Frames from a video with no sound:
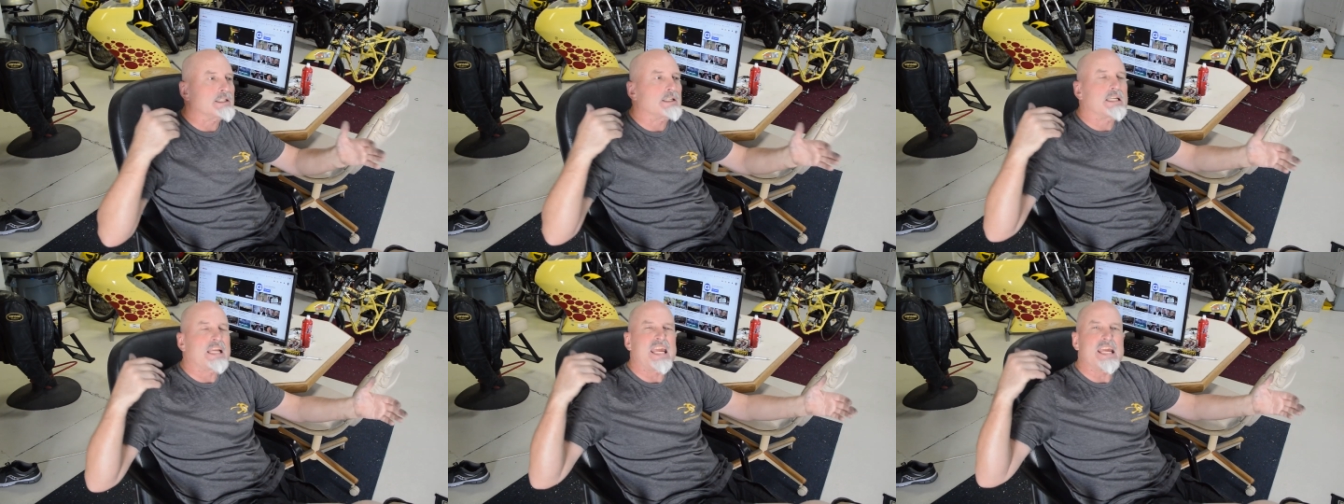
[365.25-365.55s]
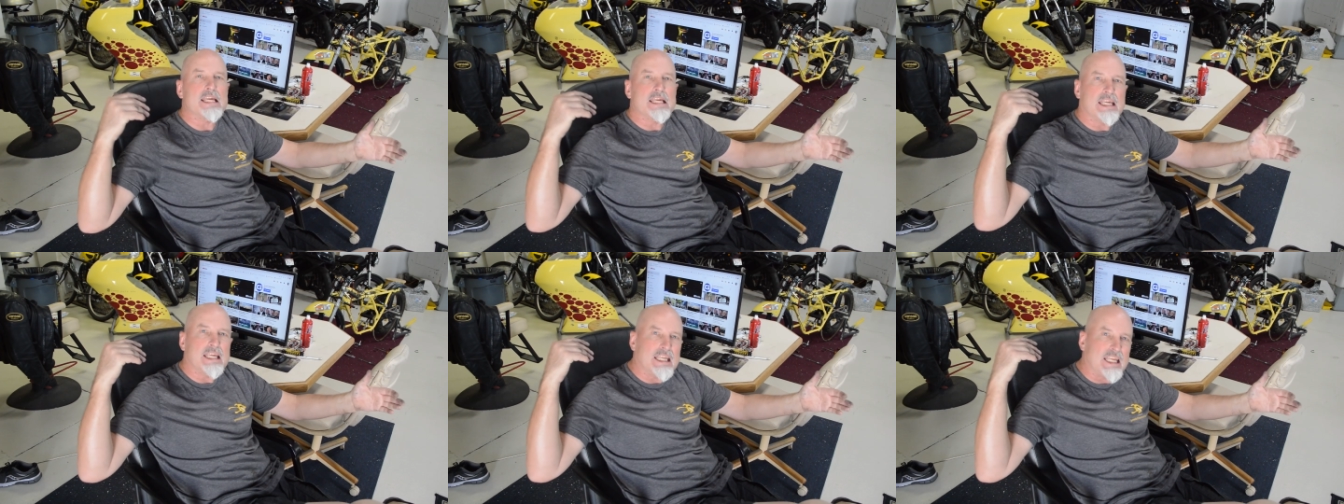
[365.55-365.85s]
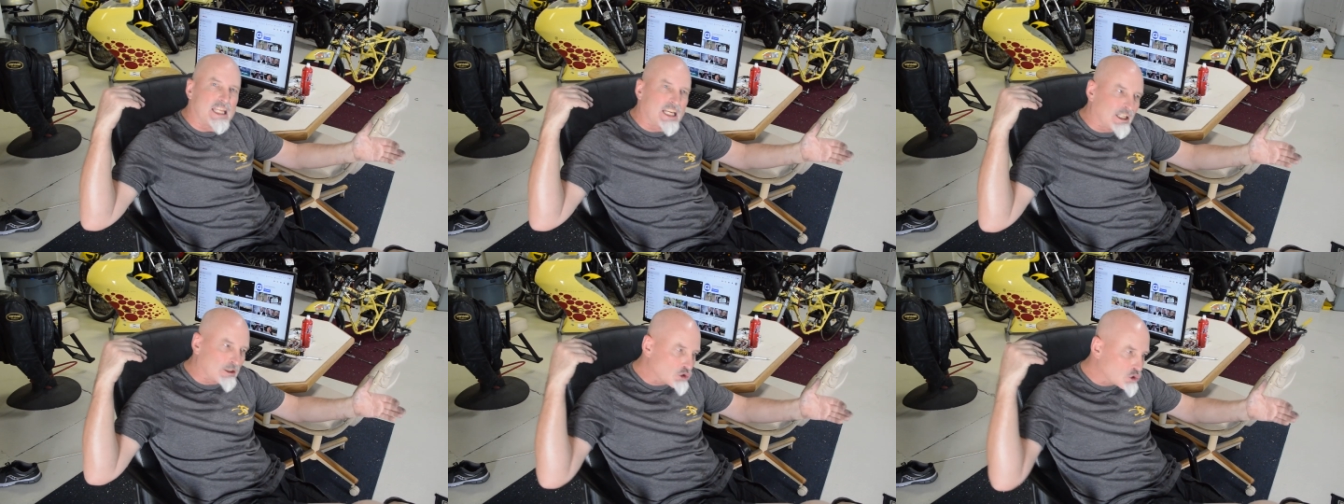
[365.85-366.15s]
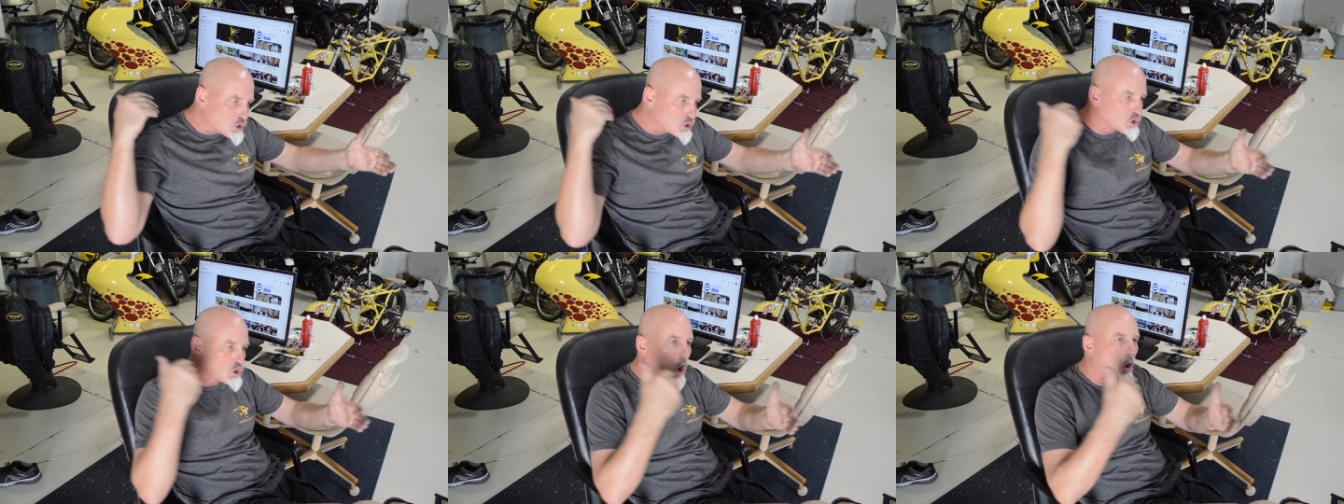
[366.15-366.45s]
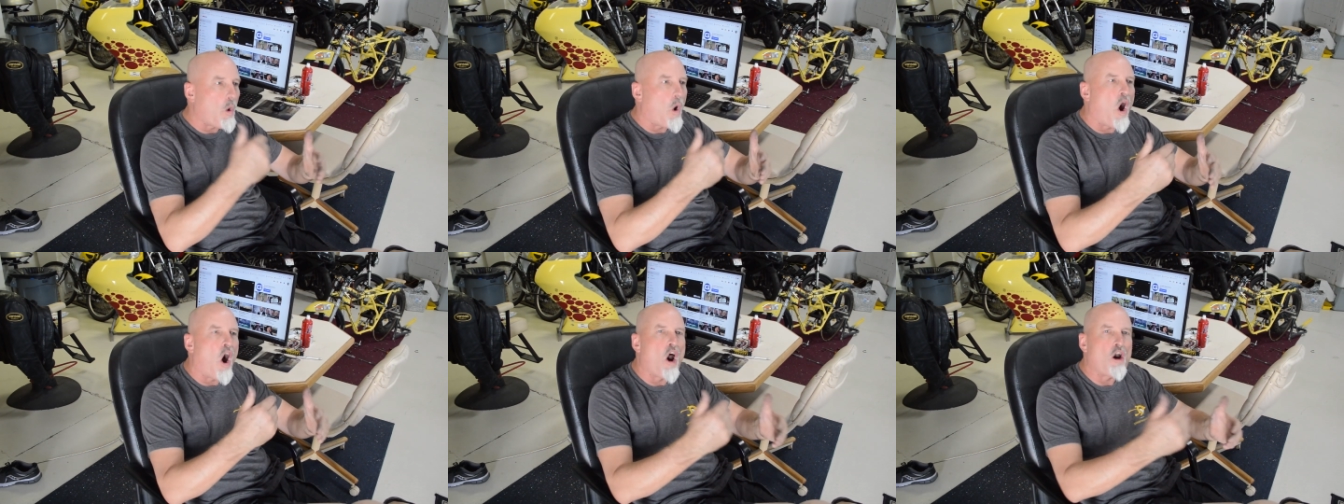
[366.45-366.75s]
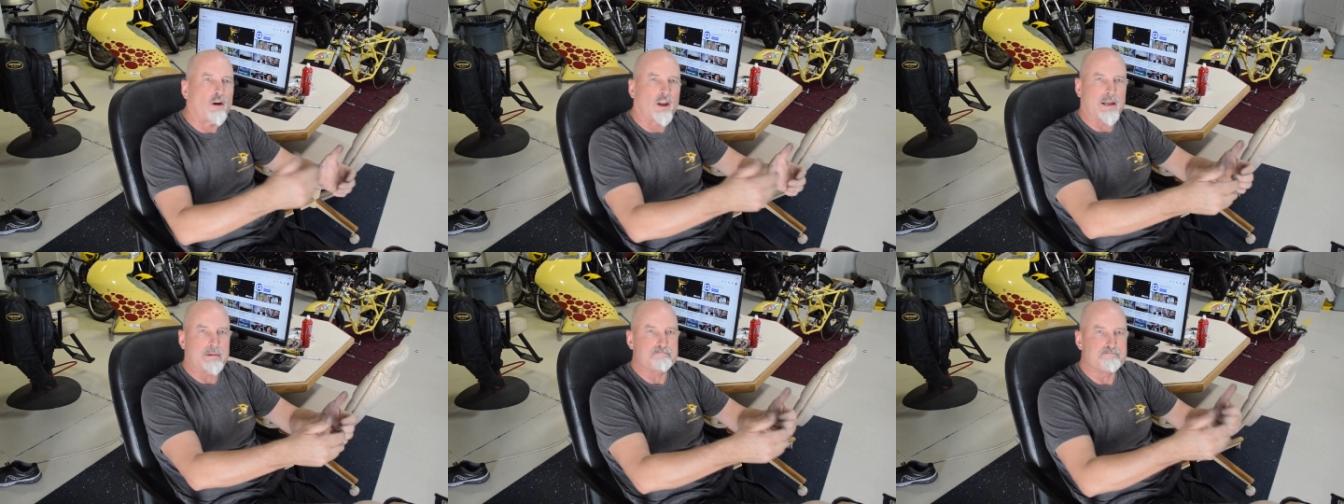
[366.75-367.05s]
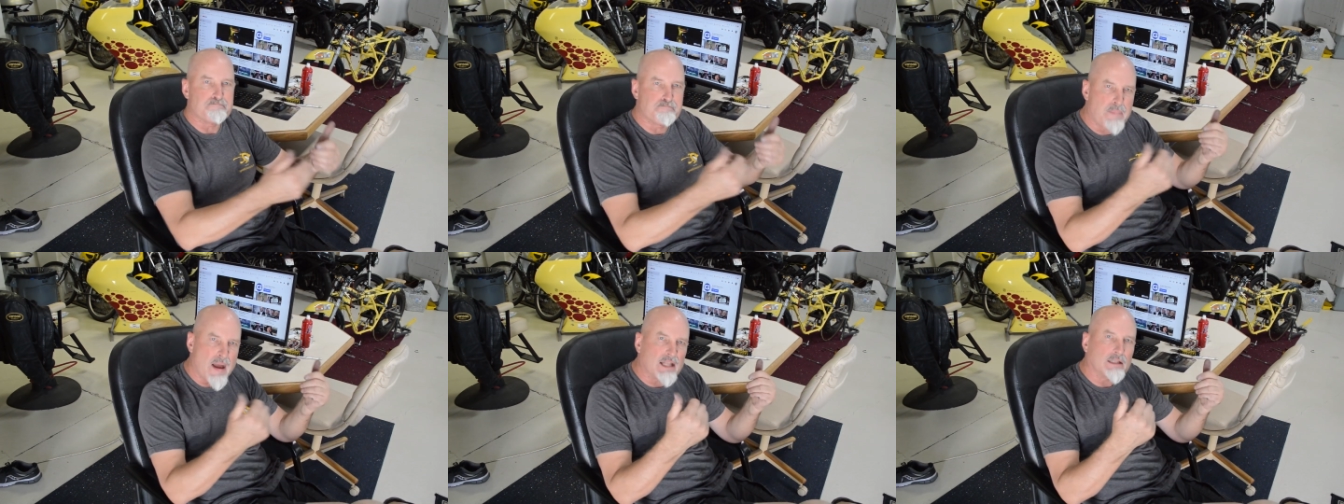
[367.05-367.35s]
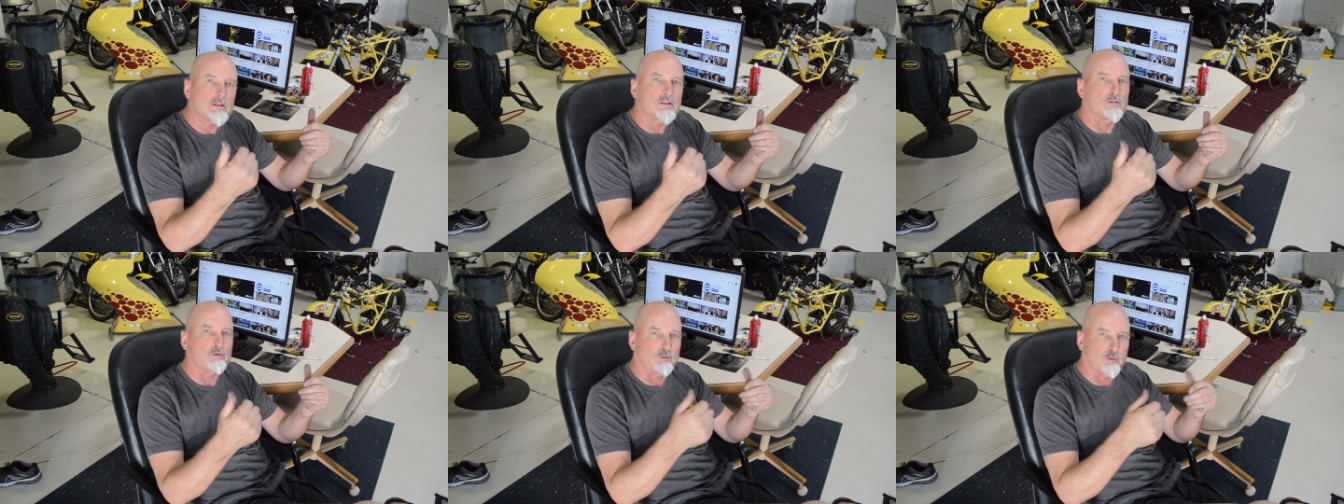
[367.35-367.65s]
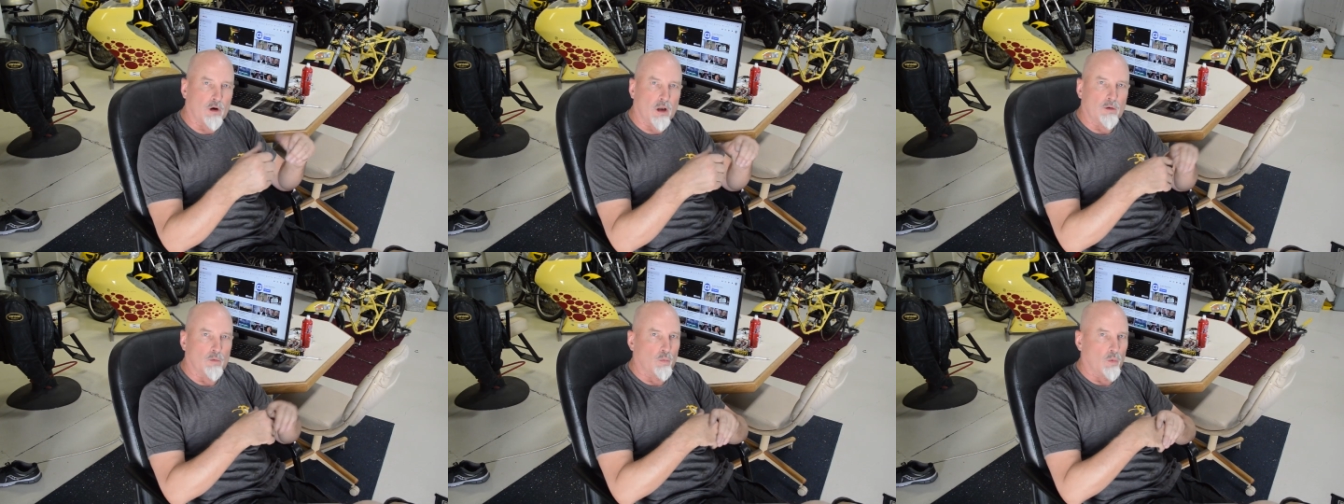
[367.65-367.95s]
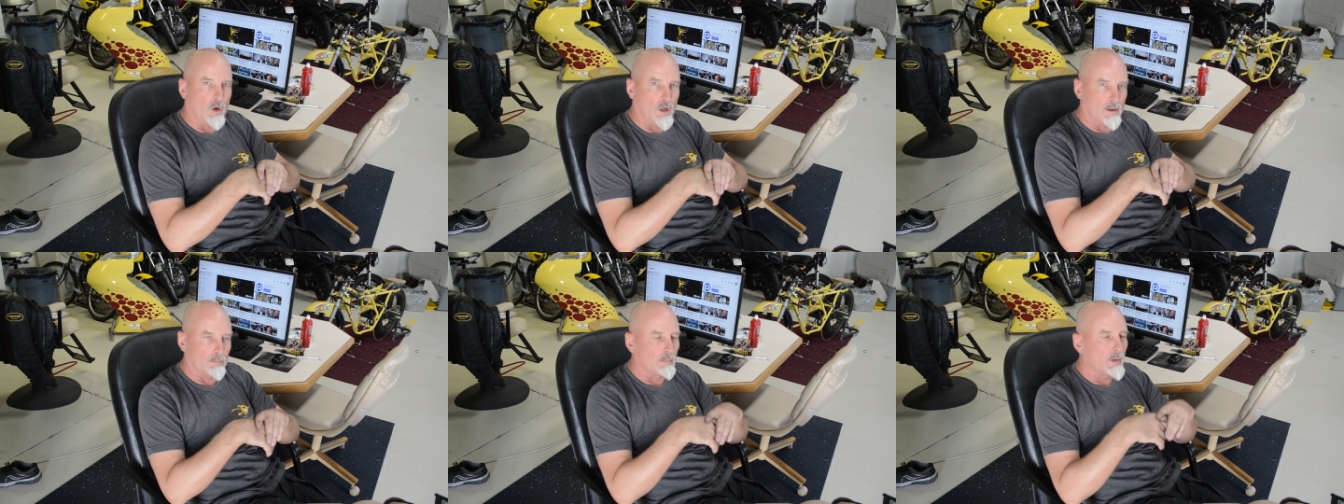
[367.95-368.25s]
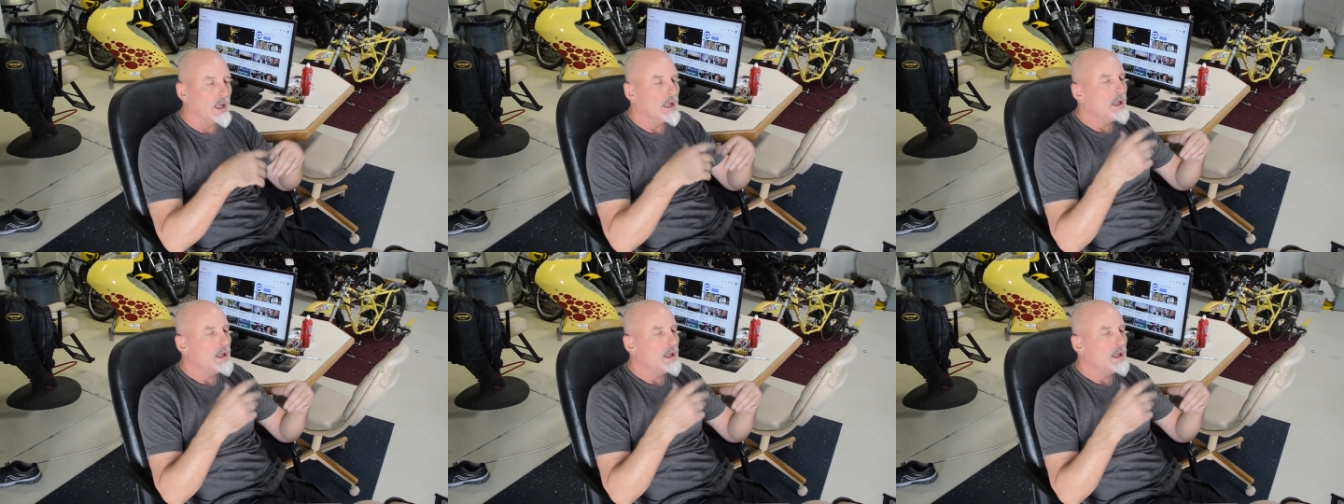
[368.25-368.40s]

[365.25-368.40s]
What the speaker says: He hit it so hard it bent the front rim.